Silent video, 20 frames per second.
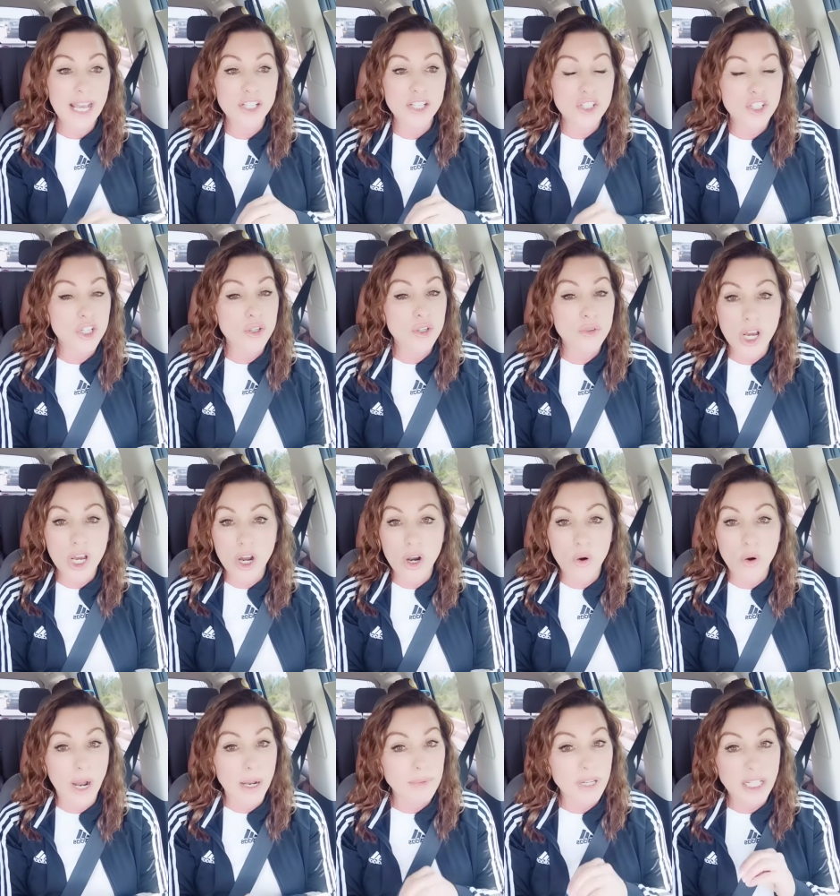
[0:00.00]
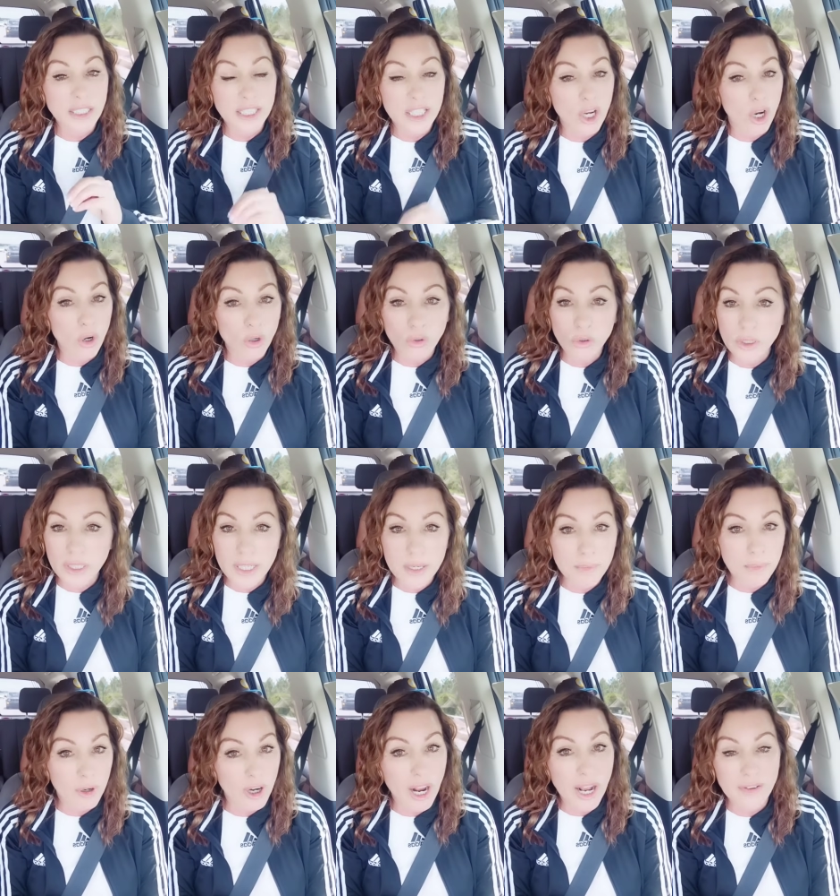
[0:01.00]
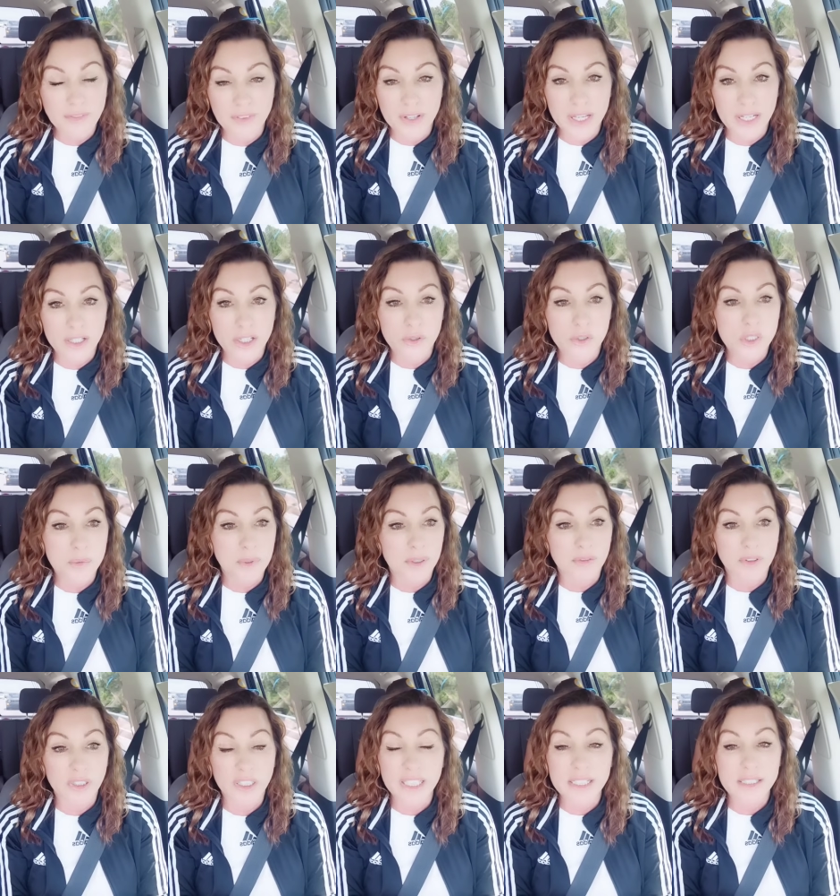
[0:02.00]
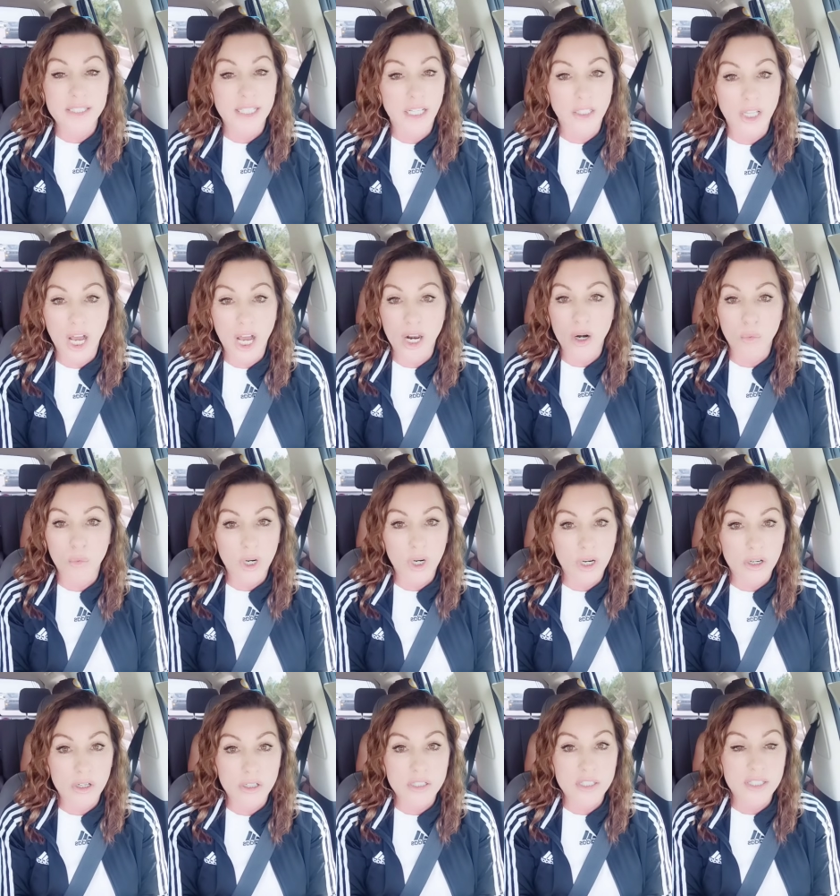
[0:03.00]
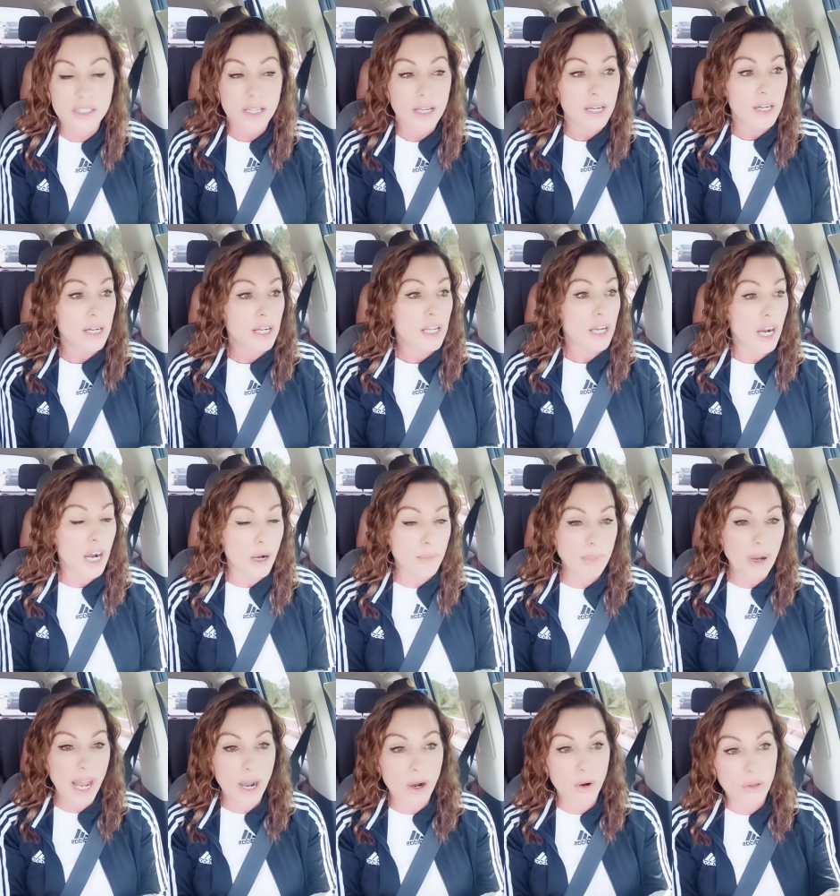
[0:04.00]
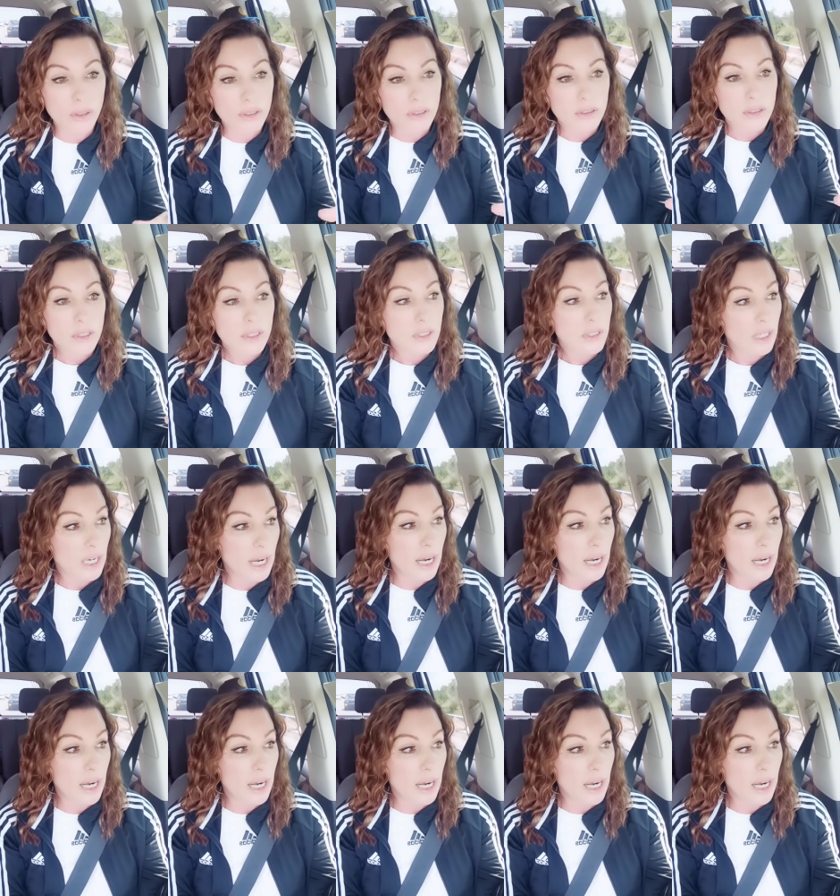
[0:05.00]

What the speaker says: As you know, I'm not the only prophet who has been releasing a lot of words about